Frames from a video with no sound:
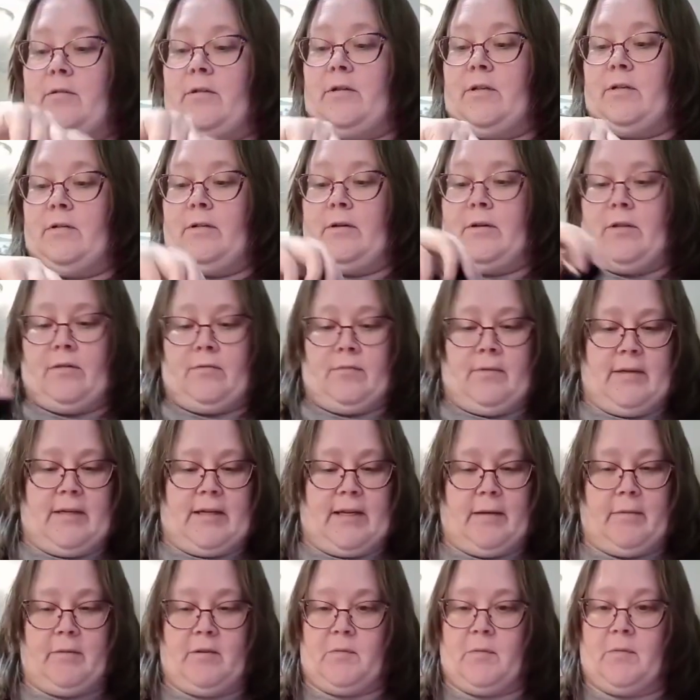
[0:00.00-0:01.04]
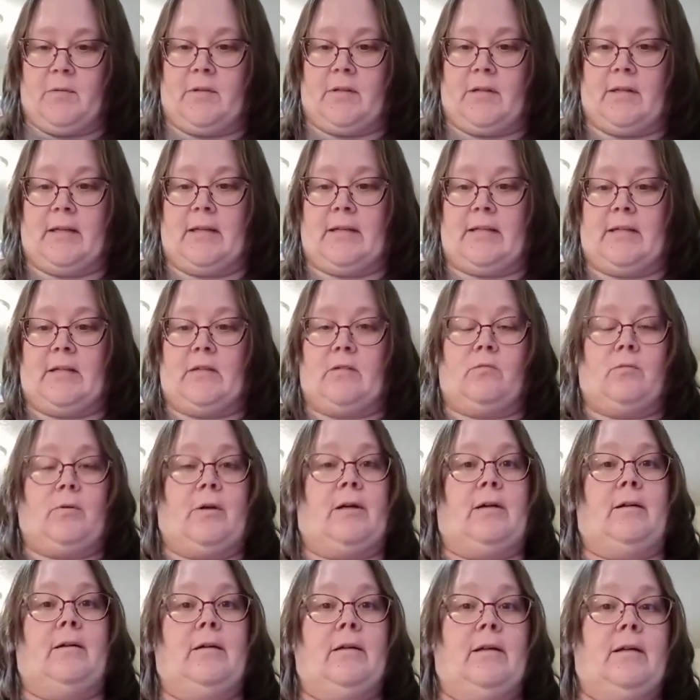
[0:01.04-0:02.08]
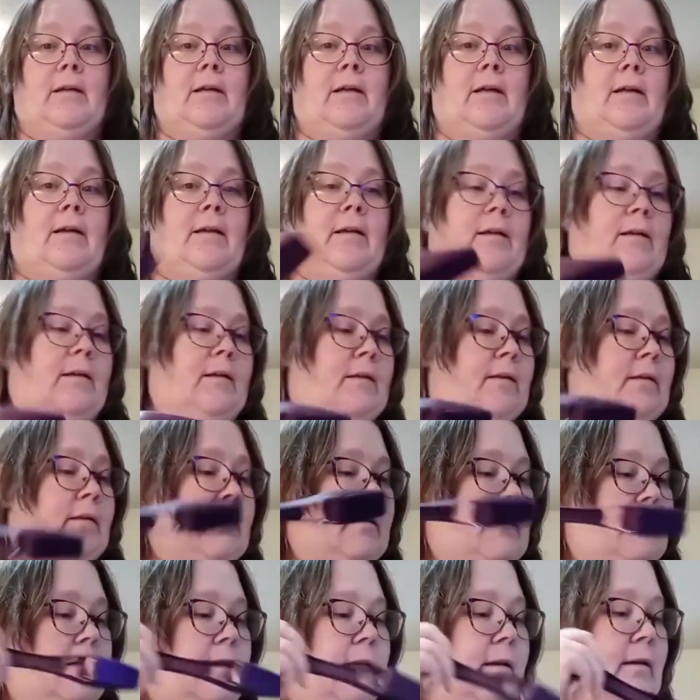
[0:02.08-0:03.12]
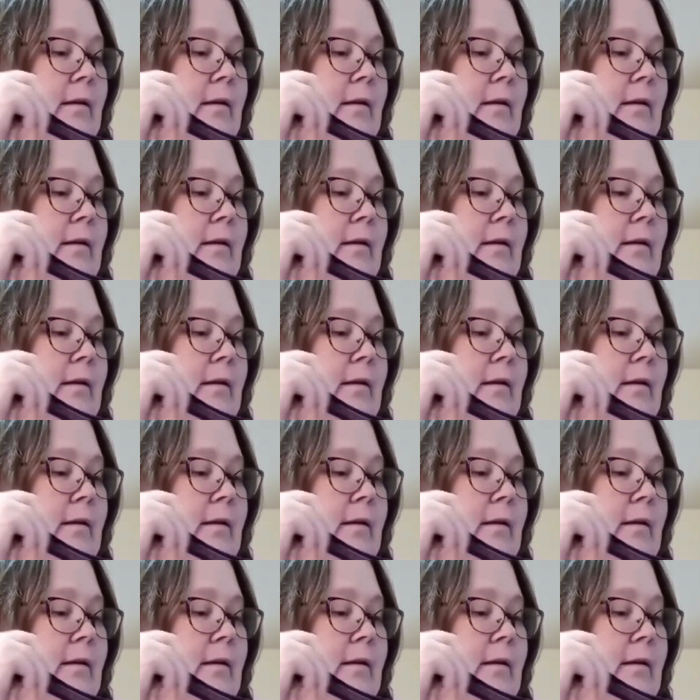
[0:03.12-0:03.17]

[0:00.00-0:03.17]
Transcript: 2 to 3 tablespoons of this as well. So